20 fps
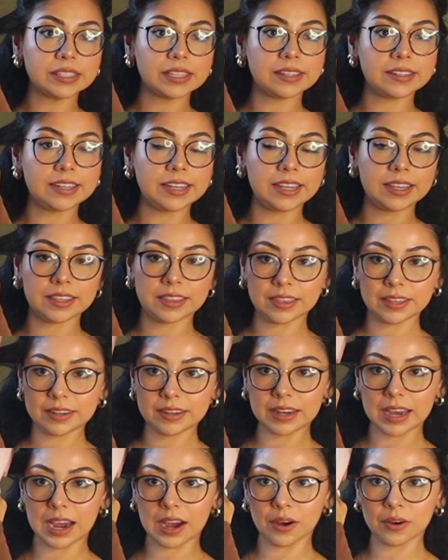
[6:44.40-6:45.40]
the teeth
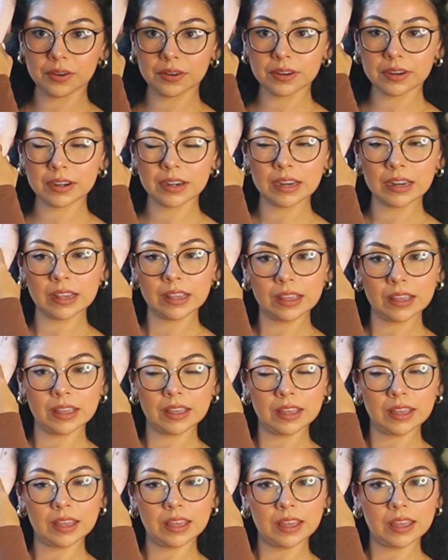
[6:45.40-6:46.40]
down.
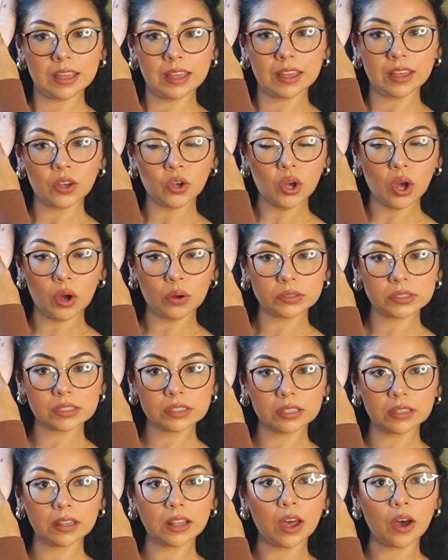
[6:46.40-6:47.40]
Go
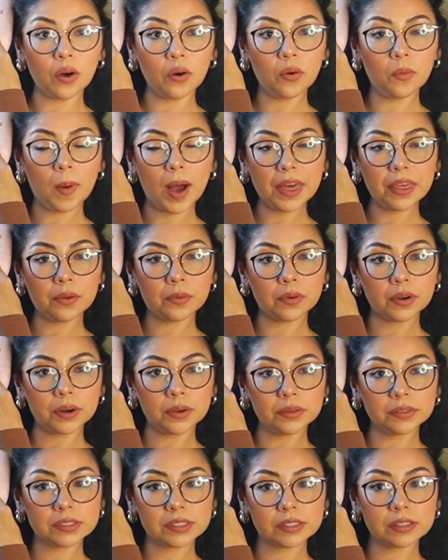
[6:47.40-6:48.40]
slow by the
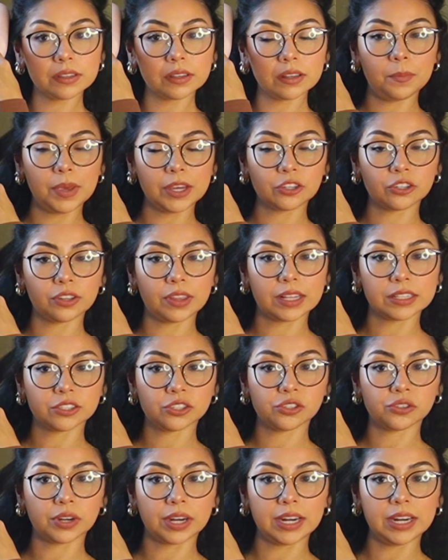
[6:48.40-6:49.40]
root, make sure that's
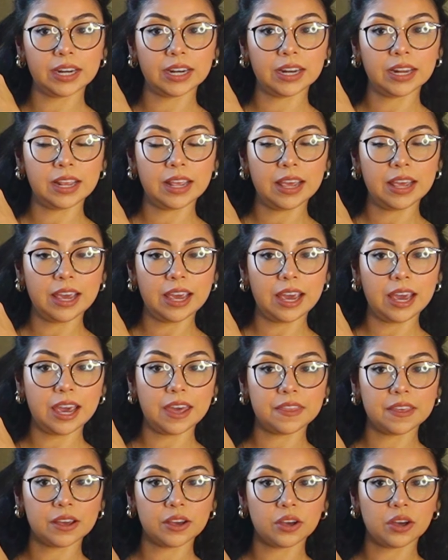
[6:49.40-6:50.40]
straight,
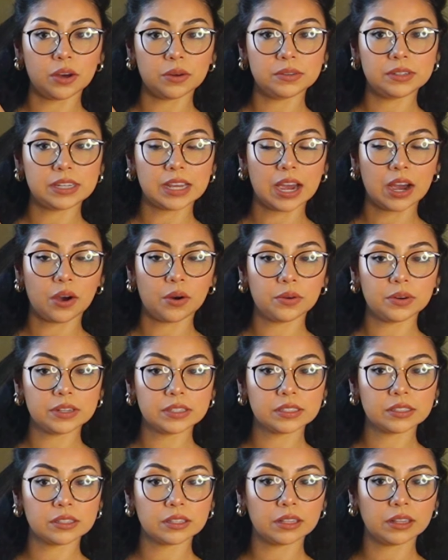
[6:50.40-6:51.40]
and then go down
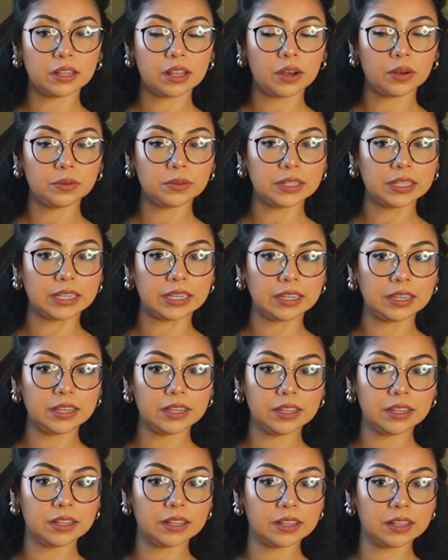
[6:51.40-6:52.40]
slowly.